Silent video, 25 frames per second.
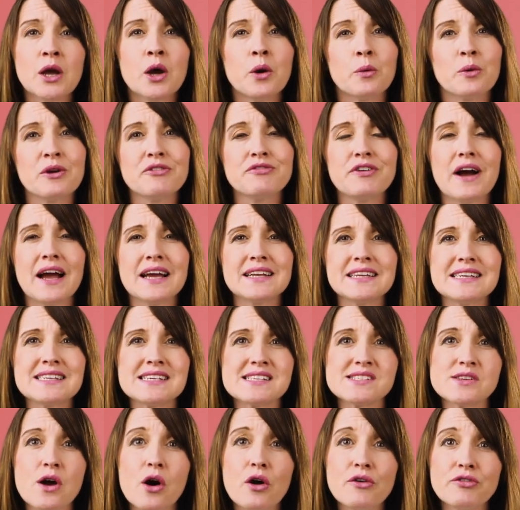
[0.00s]
We find it
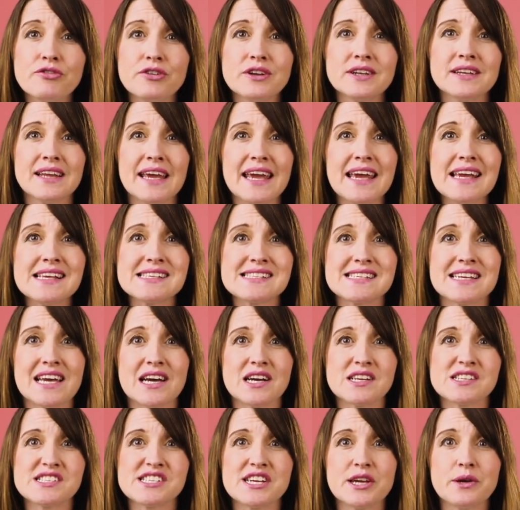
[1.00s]
is often
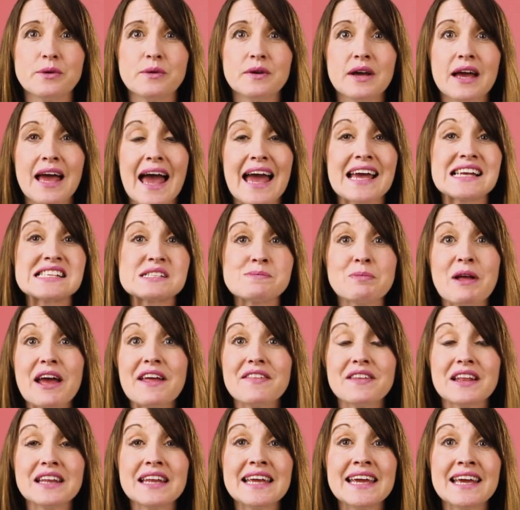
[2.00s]
easier to explain
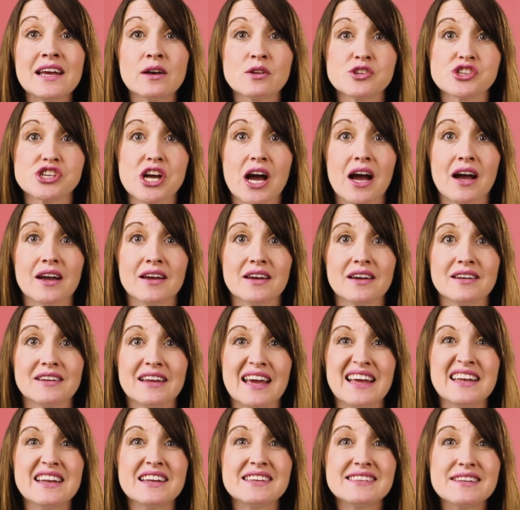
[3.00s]
the legal
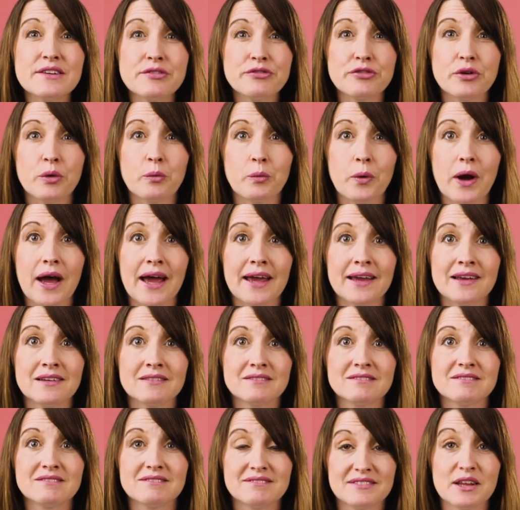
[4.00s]
jargon in a different way
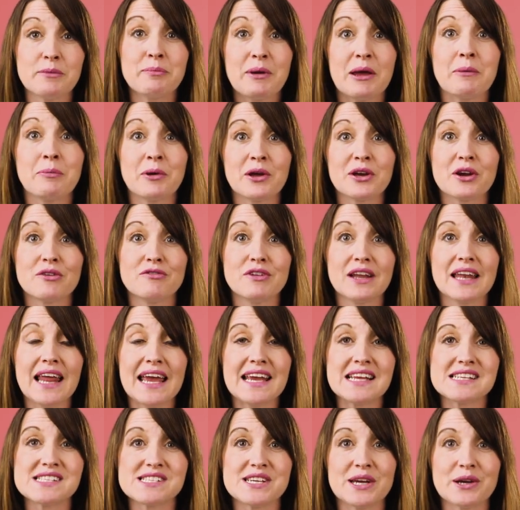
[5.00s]
that people can
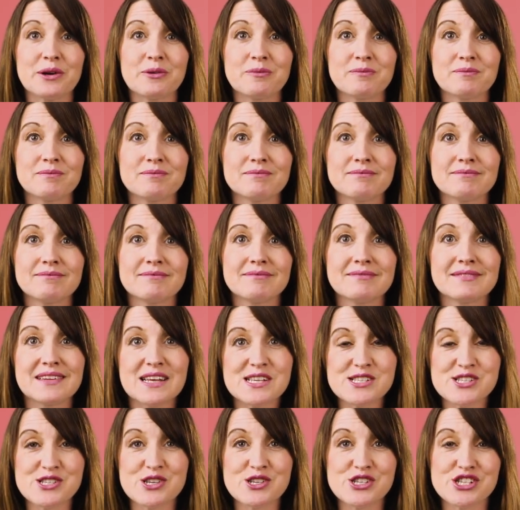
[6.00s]
relate to,
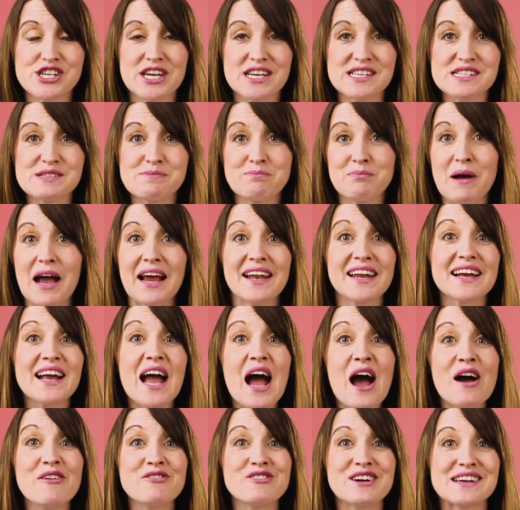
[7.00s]
such as buying a
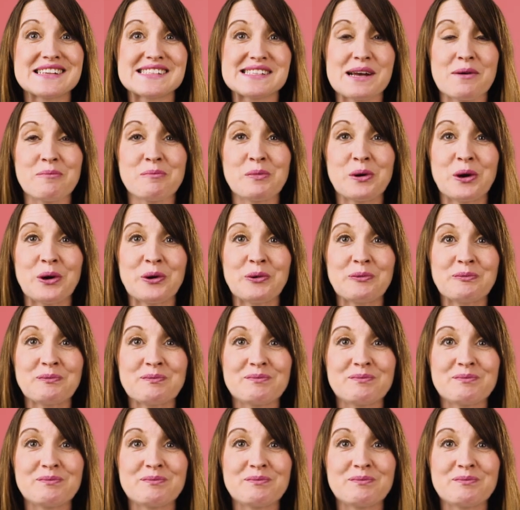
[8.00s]
car, for example.